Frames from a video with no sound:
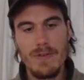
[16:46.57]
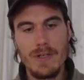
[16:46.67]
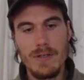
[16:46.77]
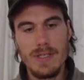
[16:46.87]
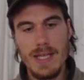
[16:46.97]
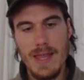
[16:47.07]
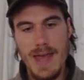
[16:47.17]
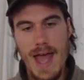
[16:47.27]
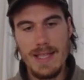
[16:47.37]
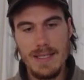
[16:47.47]
If you don't say
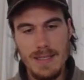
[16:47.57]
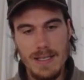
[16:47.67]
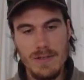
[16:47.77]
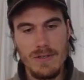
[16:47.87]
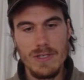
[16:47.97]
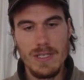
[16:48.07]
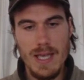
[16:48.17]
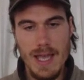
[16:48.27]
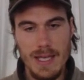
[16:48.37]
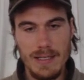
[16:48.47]
that, then you're
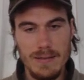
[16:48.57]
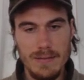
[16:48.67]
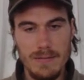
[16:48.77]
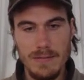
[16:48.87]
just saying